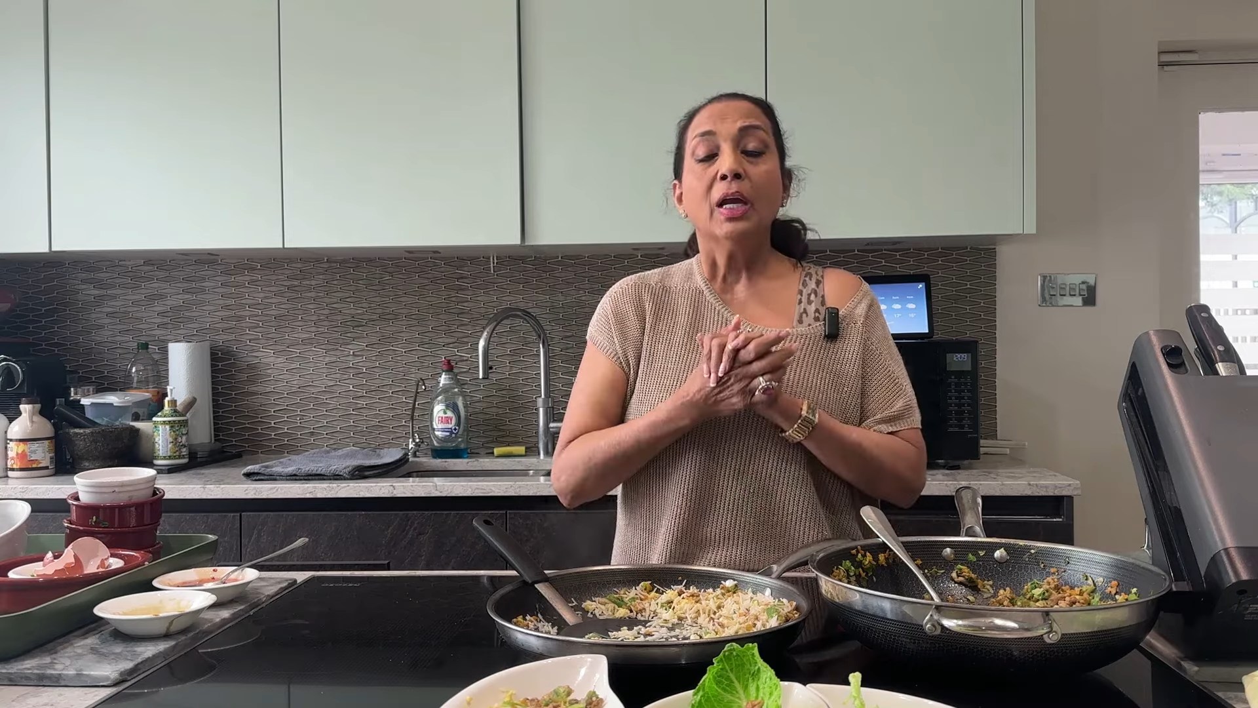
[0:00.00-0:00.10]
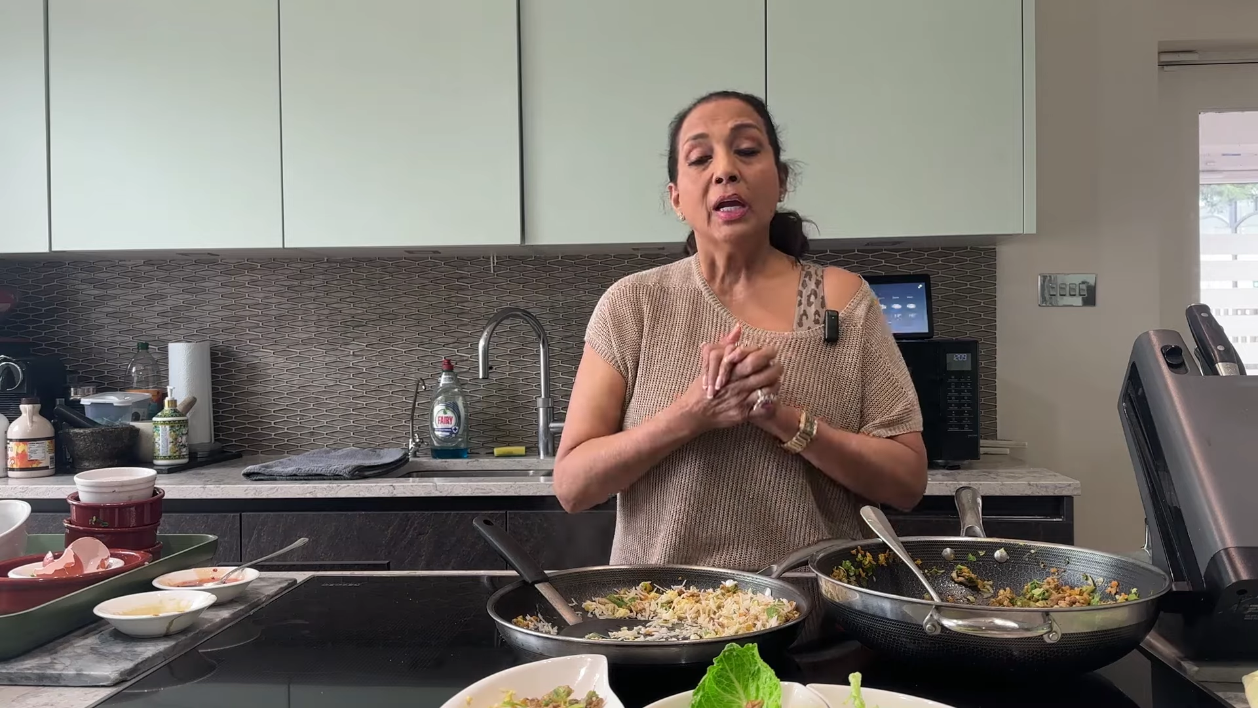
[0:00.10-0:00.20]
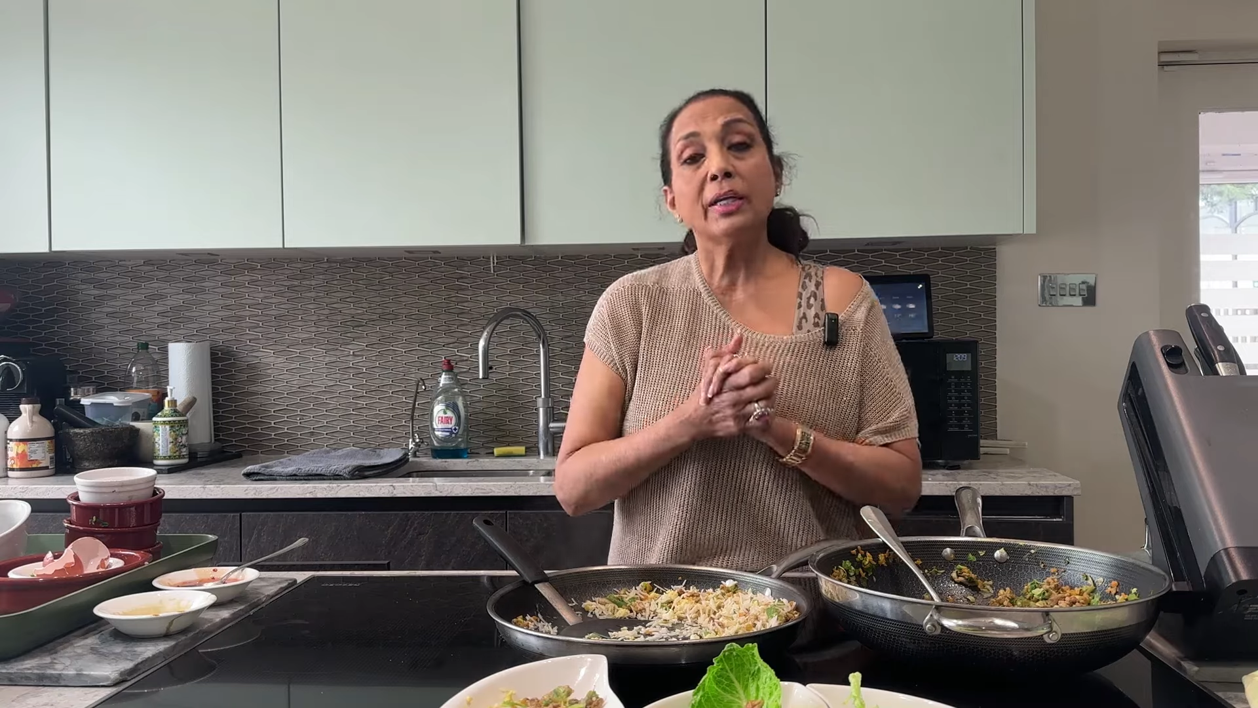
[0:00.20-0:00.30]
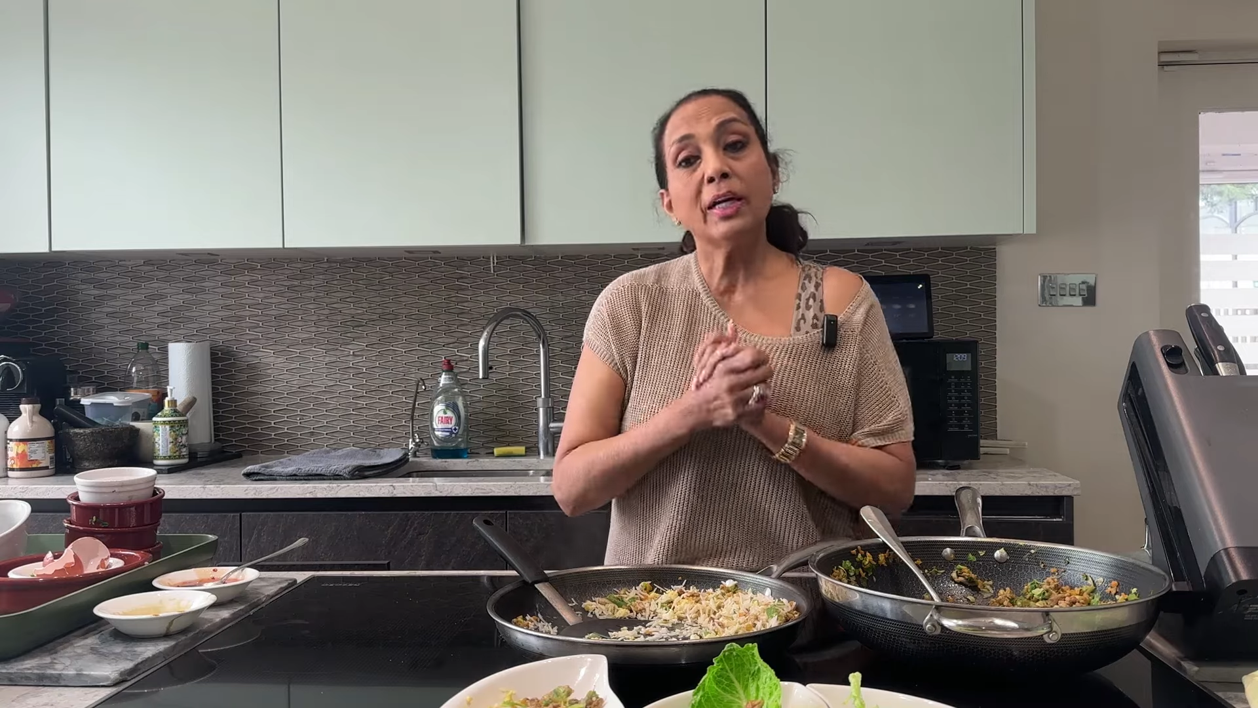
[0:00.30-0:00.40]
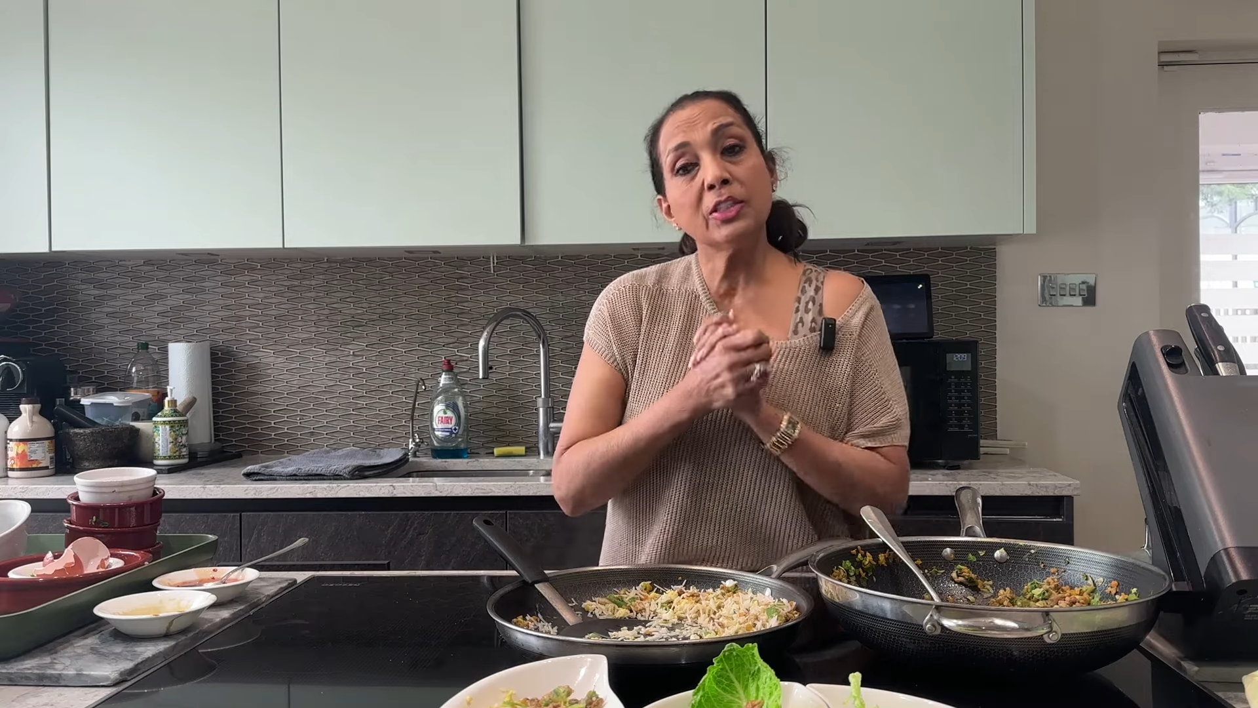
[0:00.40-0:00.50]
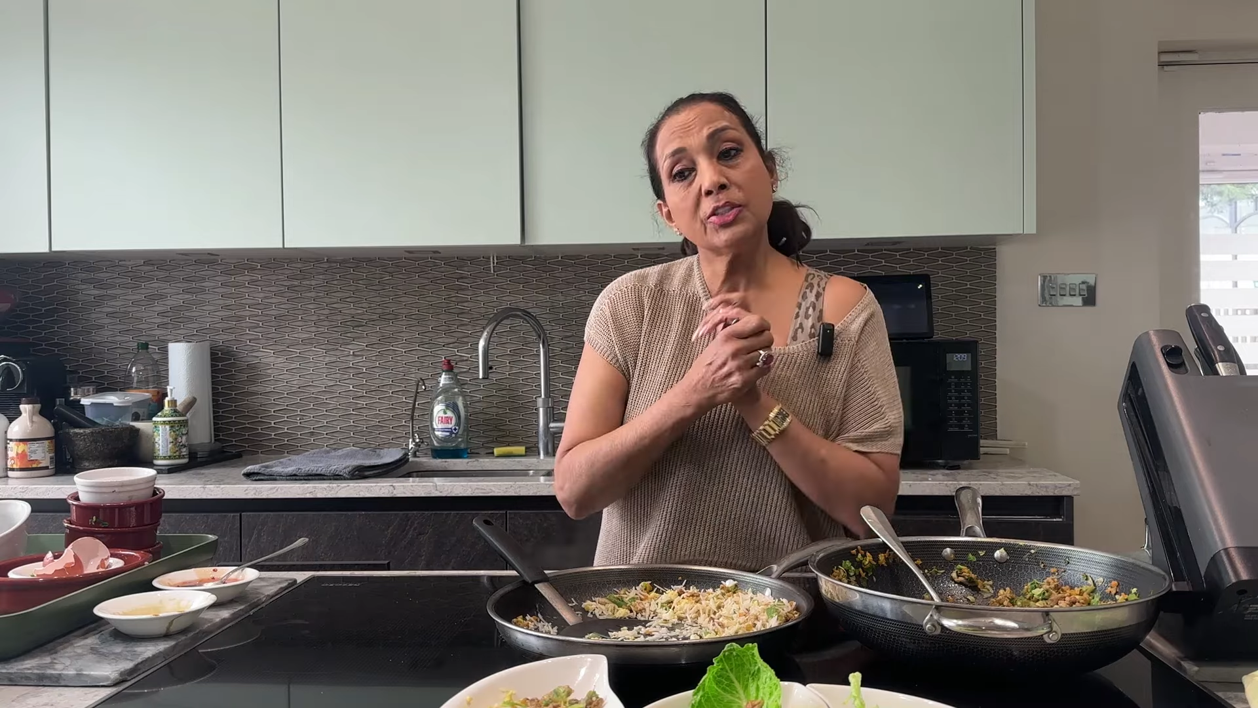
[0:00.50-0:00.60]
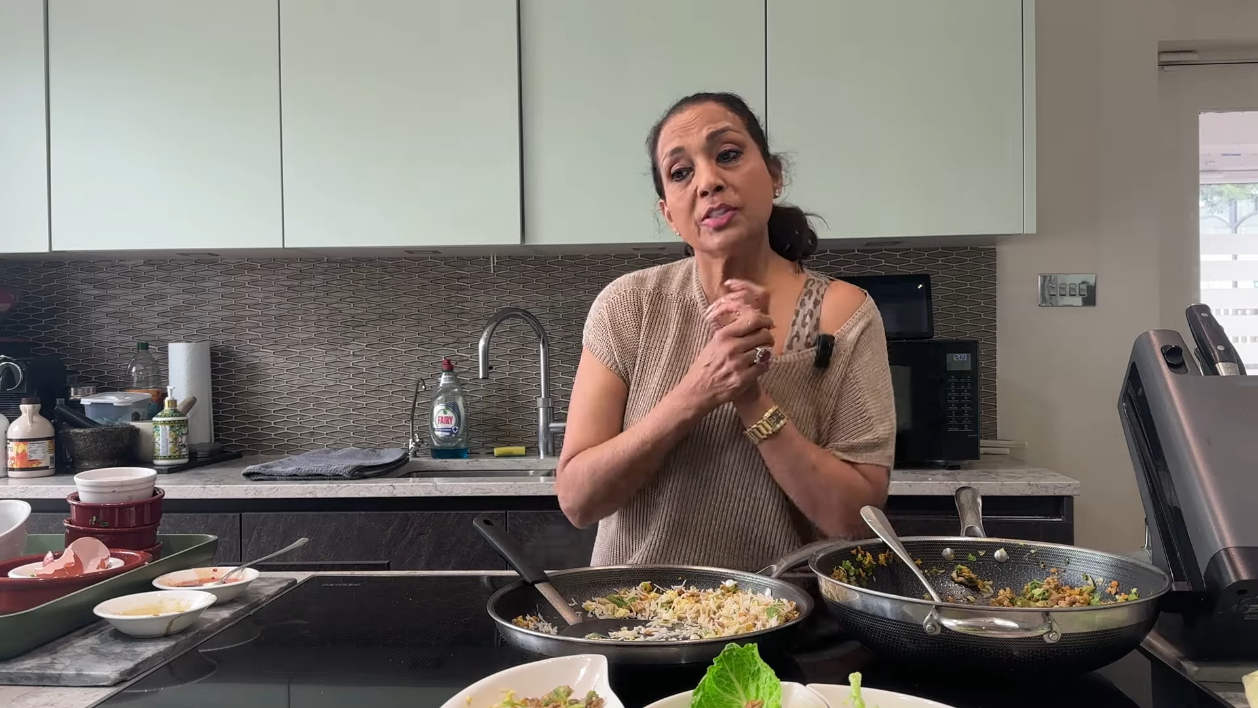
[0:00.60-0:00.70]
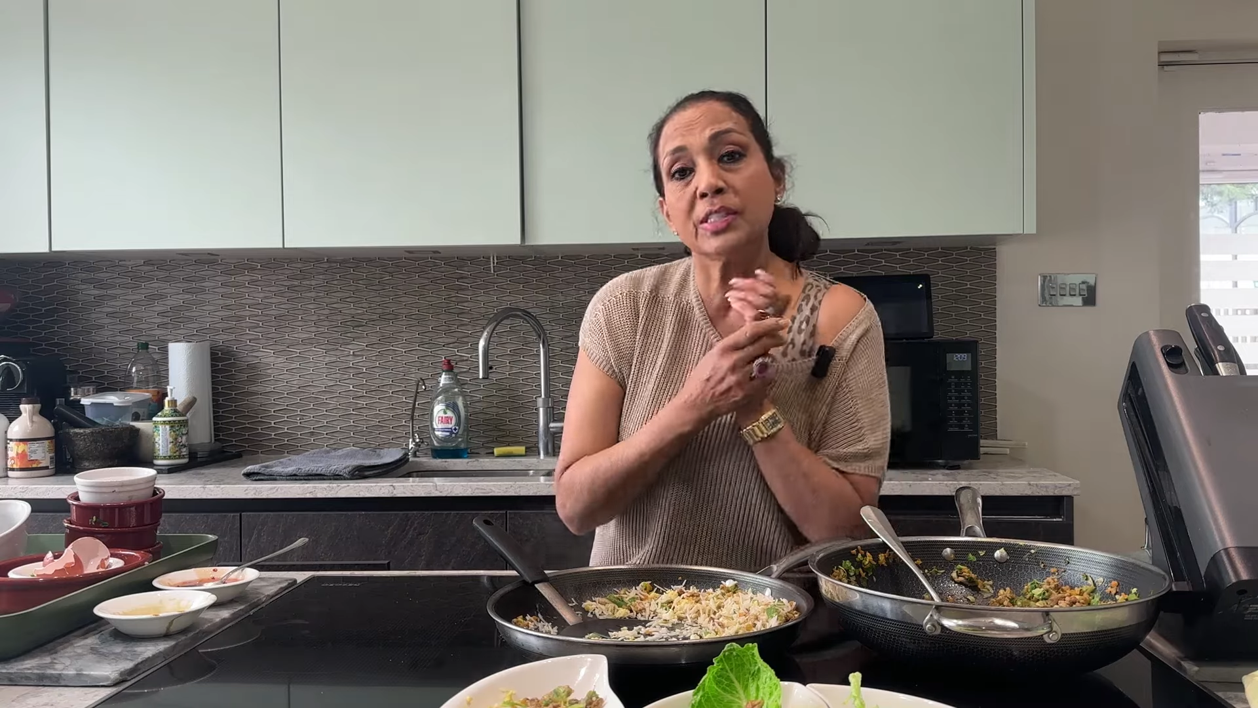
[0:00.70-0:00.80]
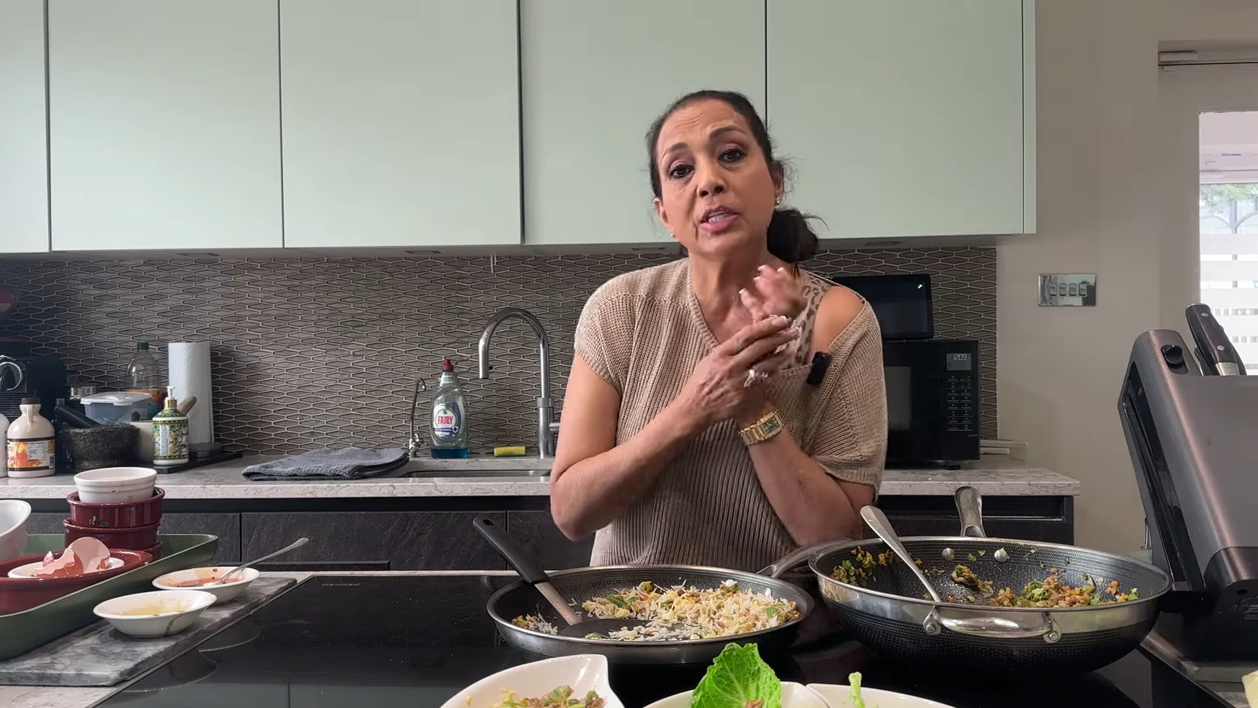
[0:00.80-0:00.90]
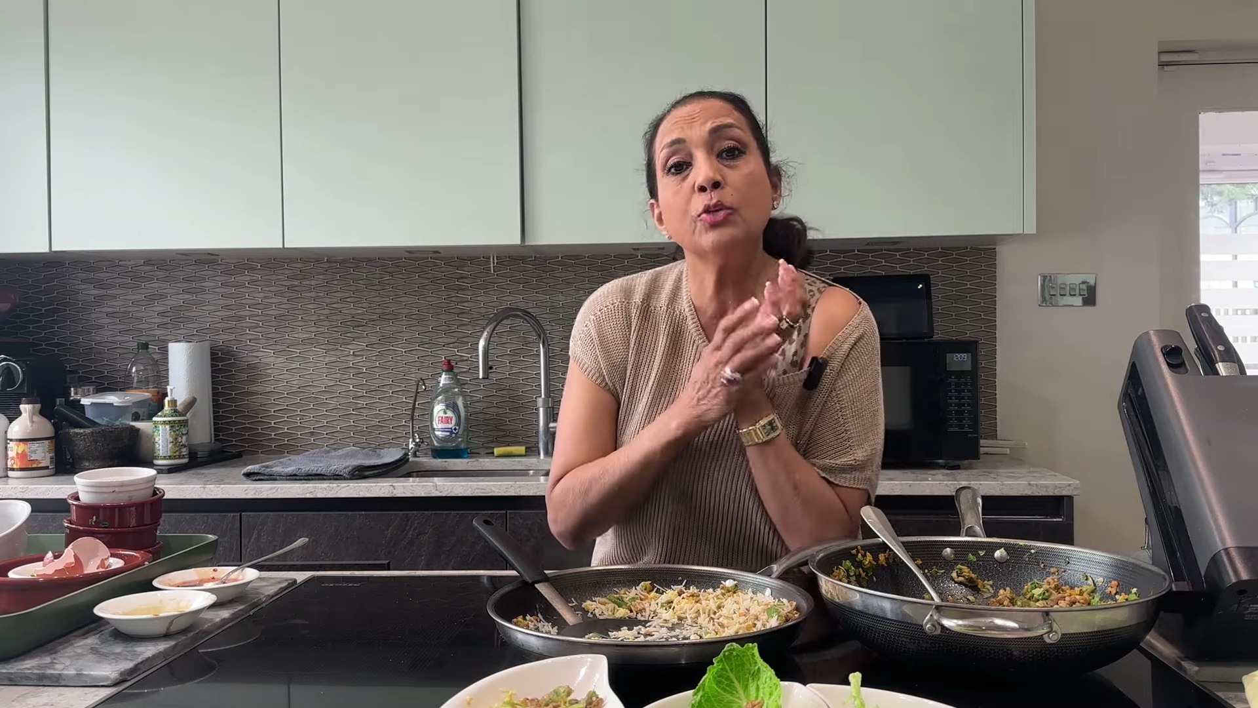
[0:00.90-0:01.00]
and I shall
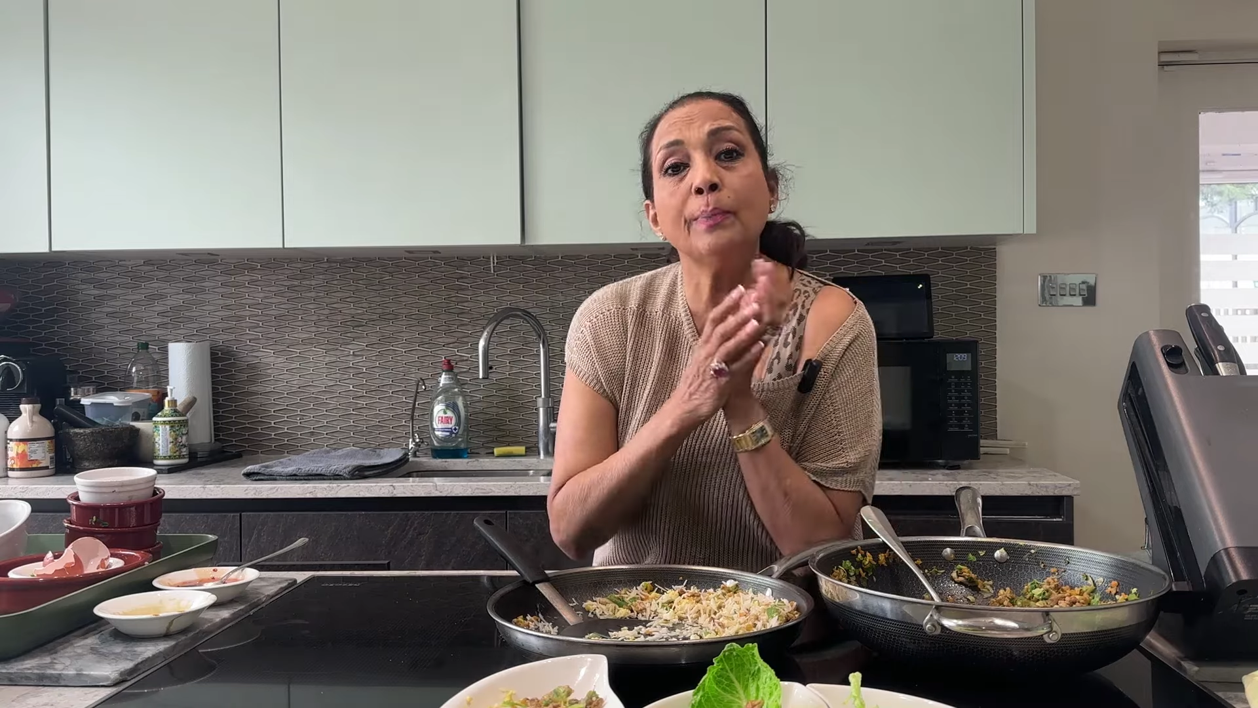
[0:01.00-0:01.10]
see you